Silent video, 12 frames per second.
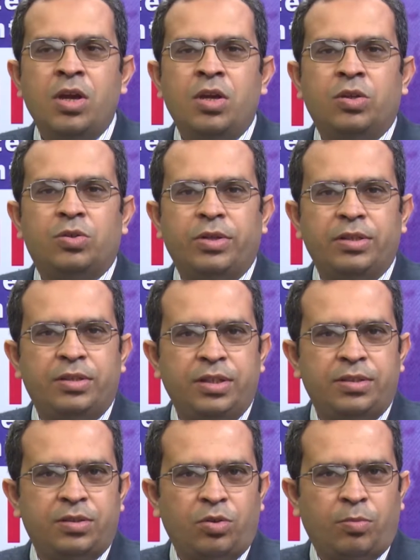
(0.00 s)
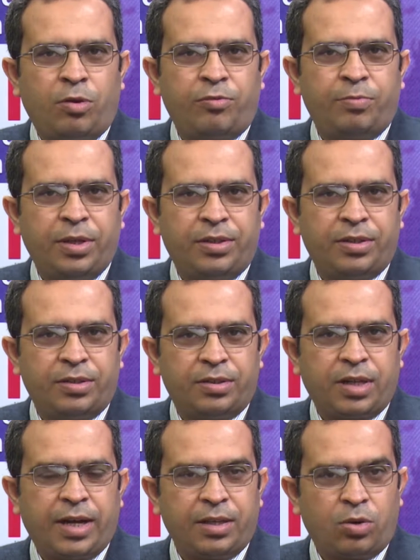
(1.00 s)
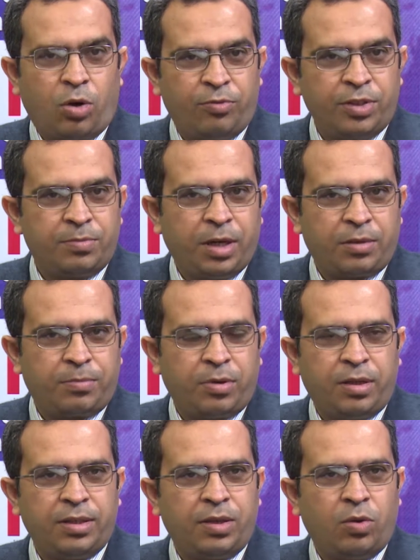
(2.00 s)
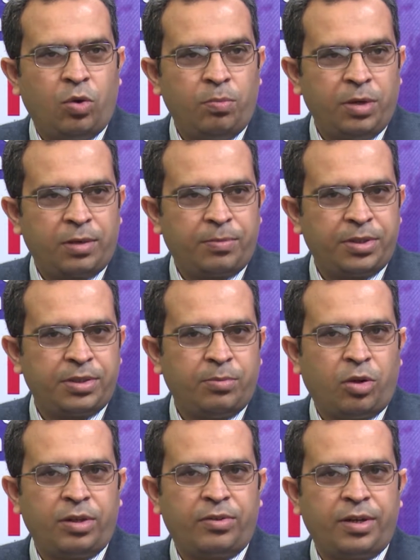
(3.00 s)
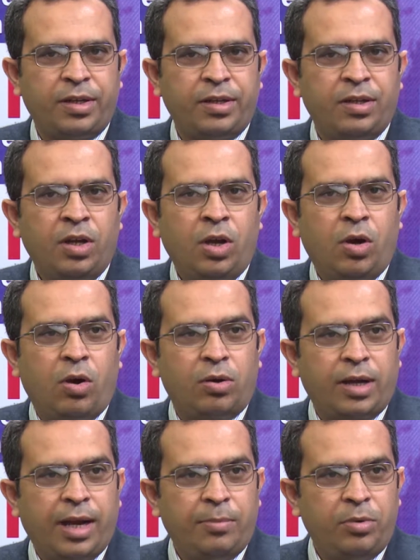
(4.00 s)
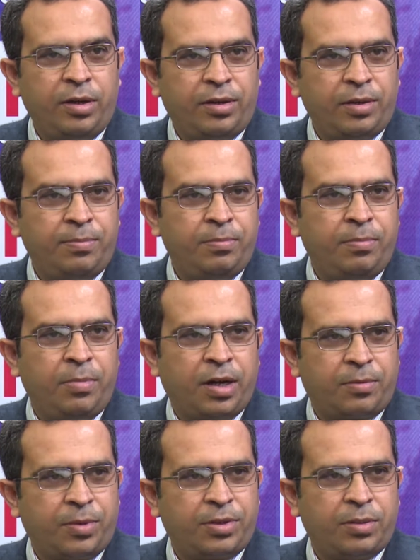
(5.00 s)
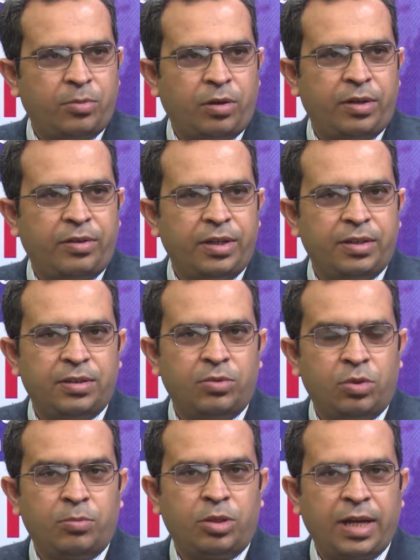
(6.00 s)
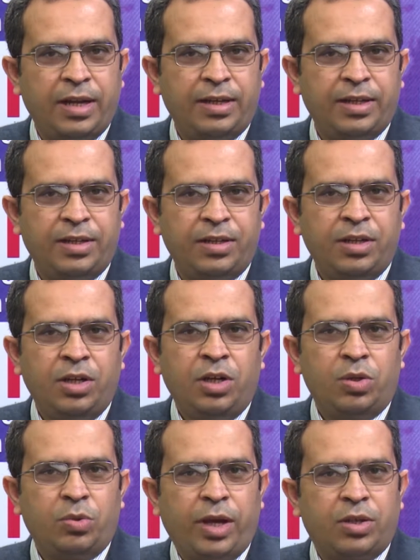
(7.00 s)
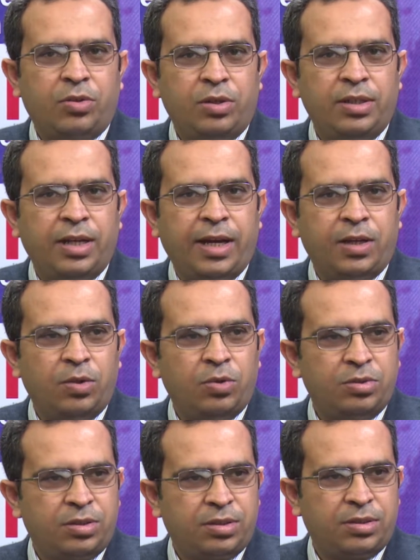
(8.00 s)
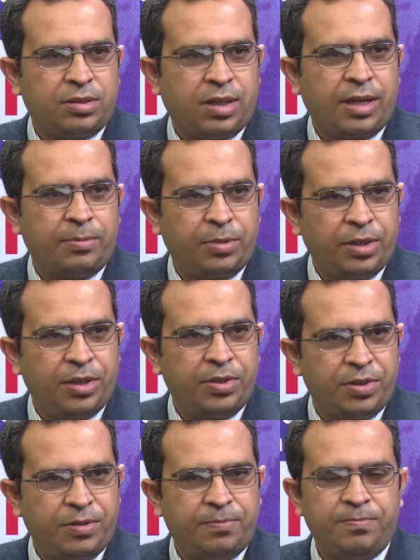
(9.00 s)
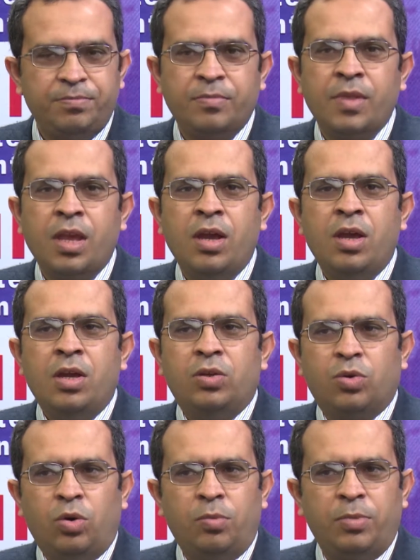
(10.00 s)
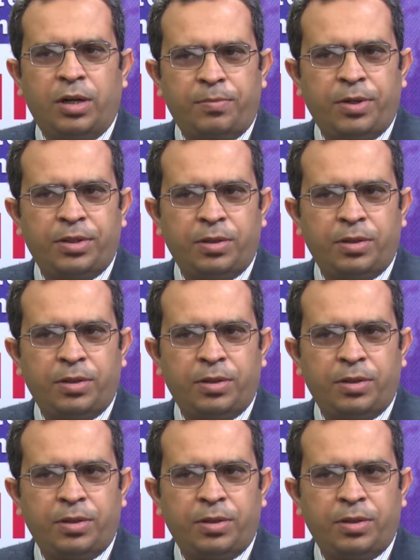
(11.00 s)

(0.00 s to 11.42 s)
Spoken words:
So in this group of patients, either office blood, their home blood pressure monitoring or ambulatory blood pressure monitoring is a good modality to actually diagnose hypertension. So home blood pressure